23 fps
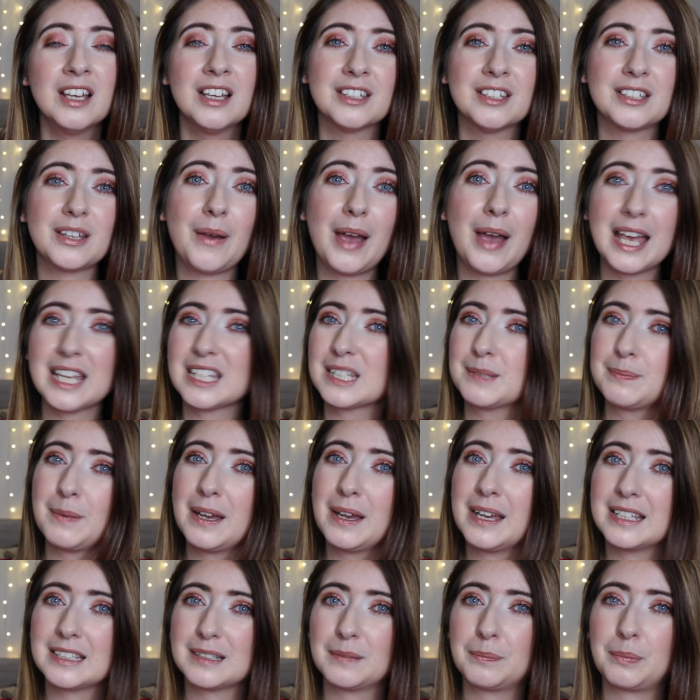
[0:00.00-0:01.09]
So
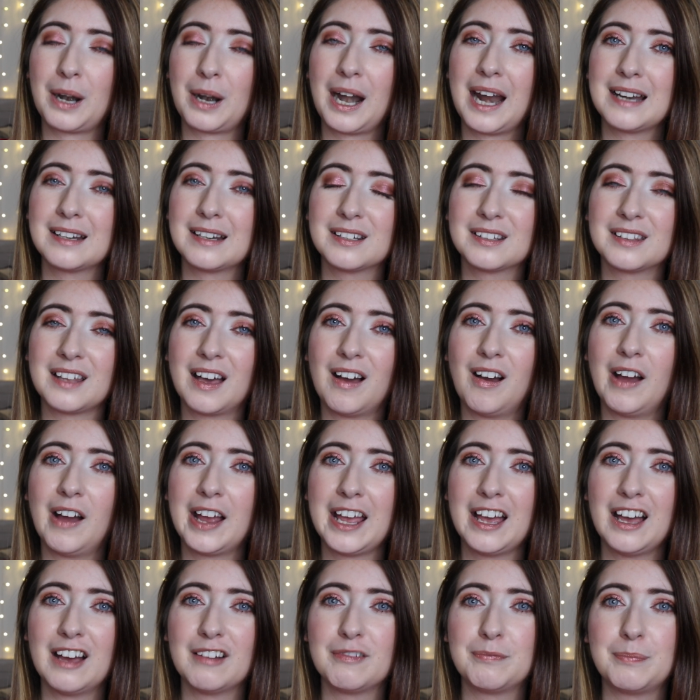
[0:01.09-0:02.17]
Espa is a brand that I
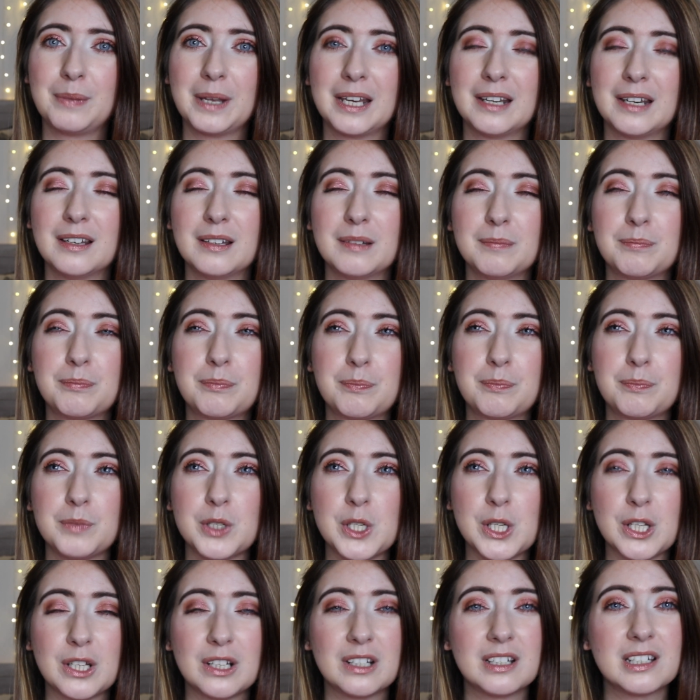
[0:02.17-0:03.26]
have been
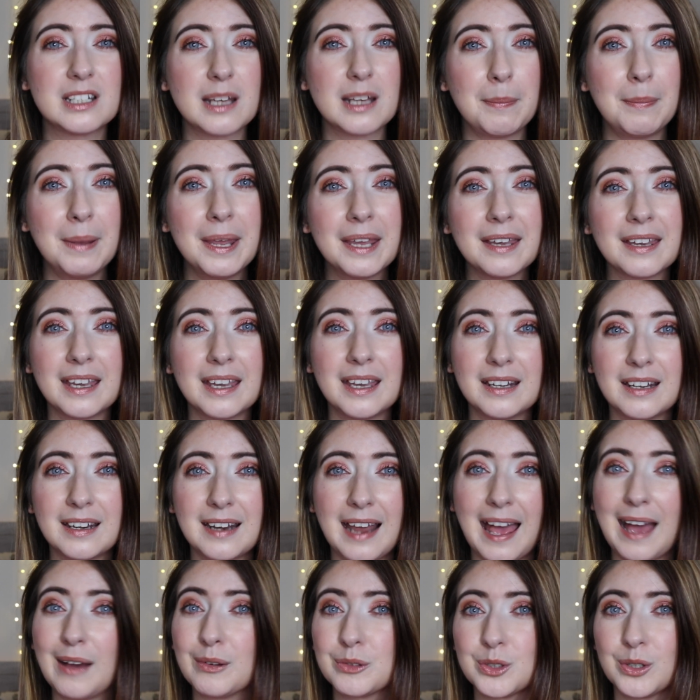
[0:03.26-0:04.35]
dipping in and
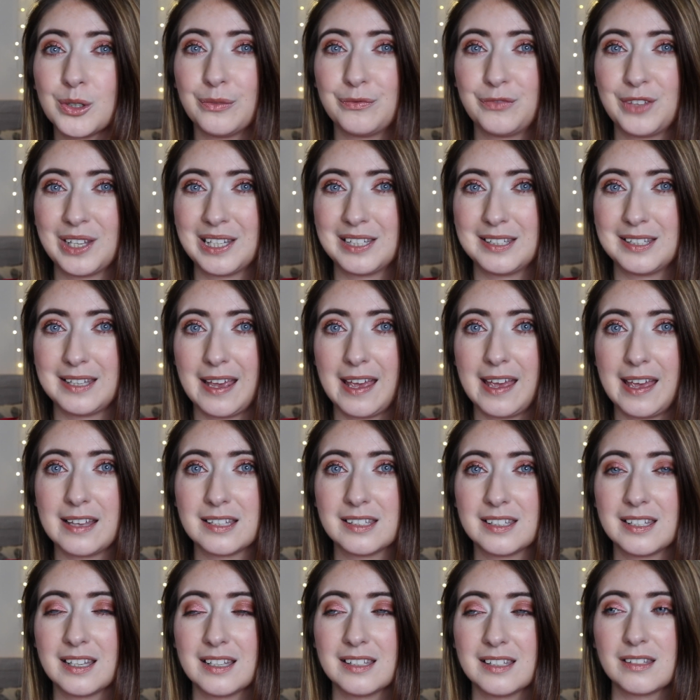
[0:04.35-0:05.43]
out of this year
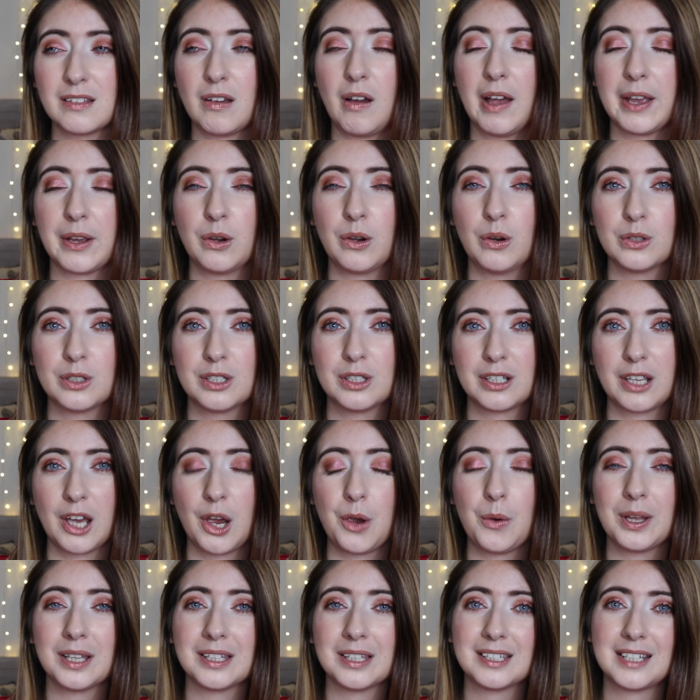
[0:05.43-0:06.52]
since I got to
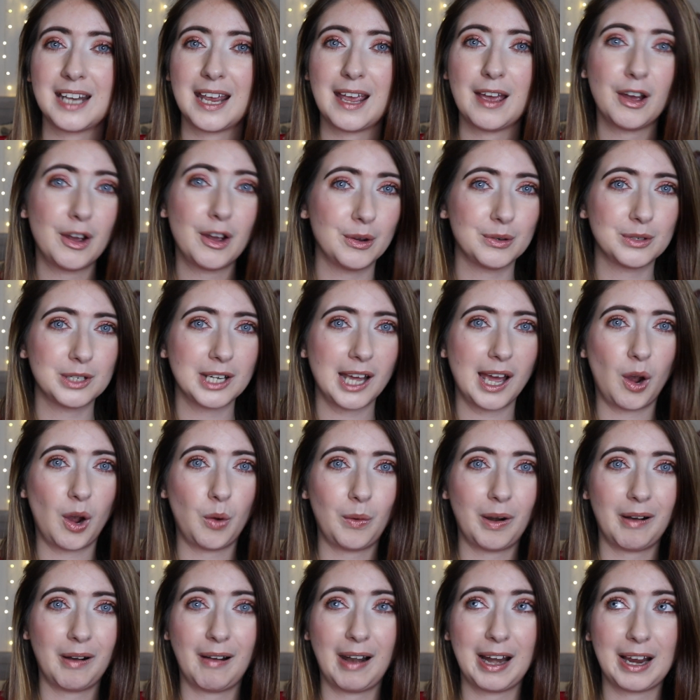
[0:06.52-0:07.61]
go and stay at a hotel
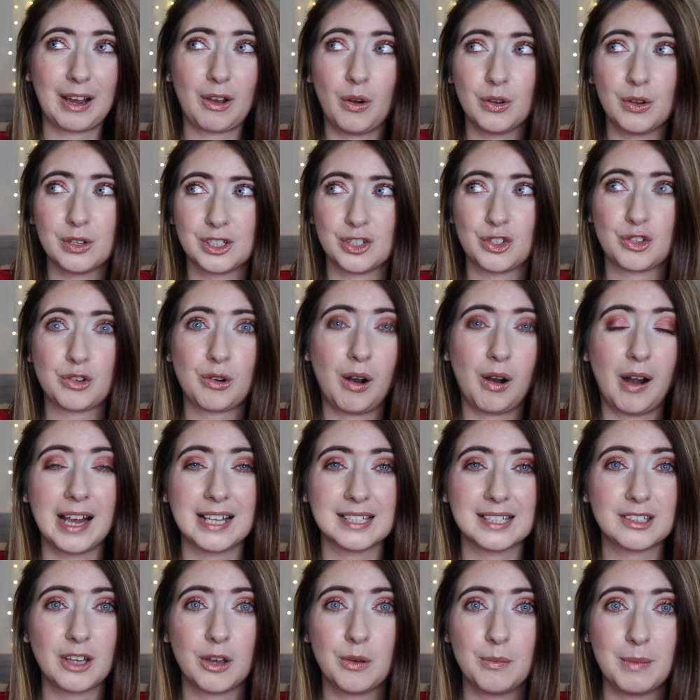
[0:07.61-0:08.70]
where I got to try
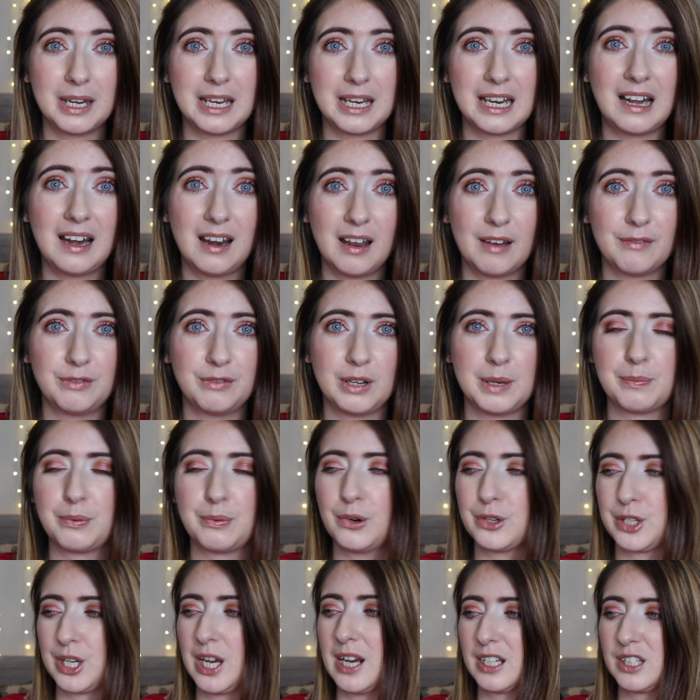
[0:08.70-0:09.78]
so many lovely
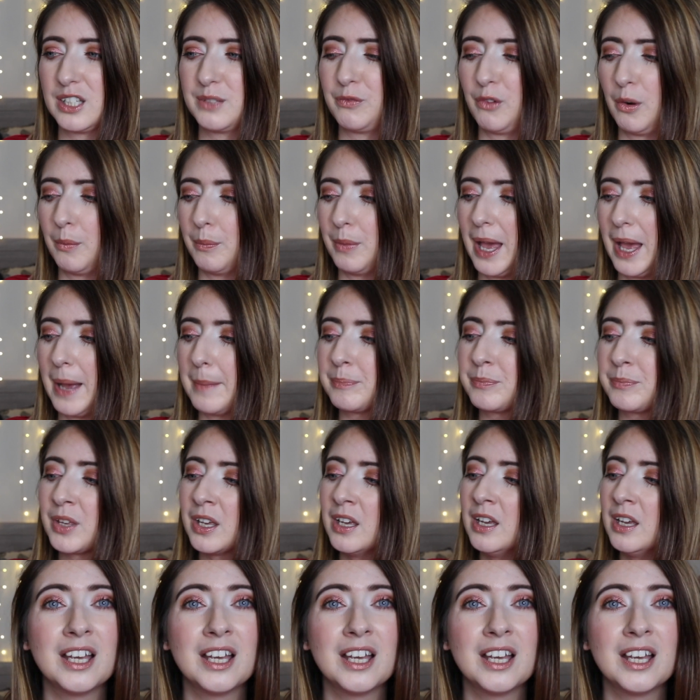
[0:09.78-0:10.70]
products from them.